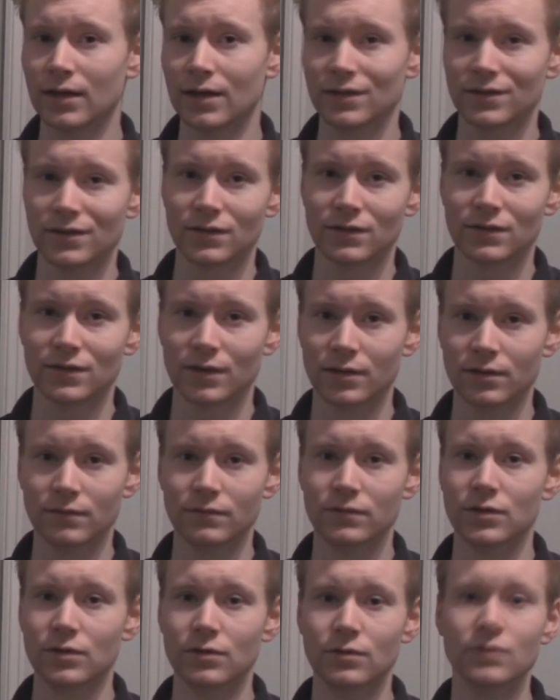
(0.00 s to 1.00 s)
as a son
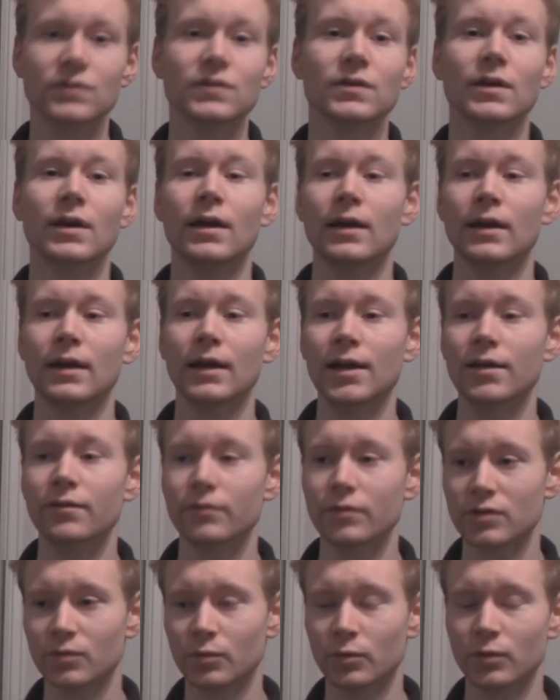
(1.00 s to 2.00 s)
of Zeus, and
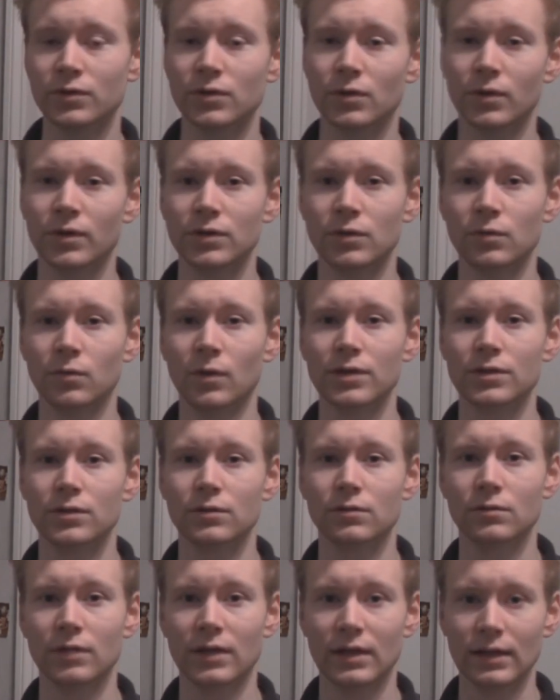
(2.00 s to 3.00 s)
Firstborn is going to want
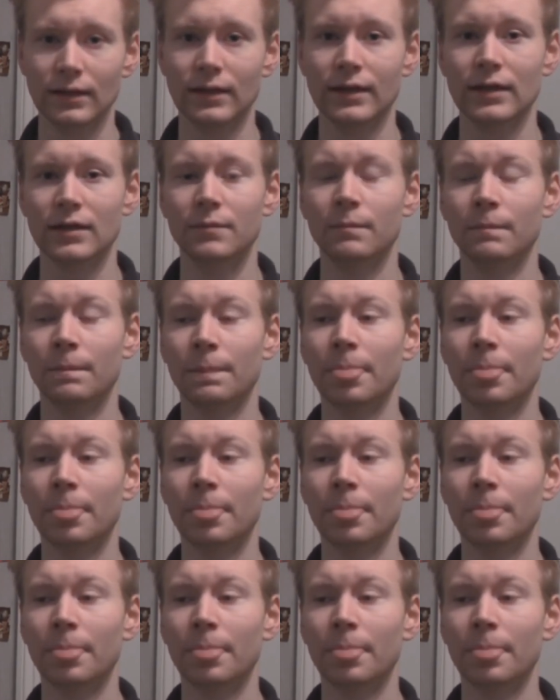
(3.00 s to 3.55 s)
to kill him.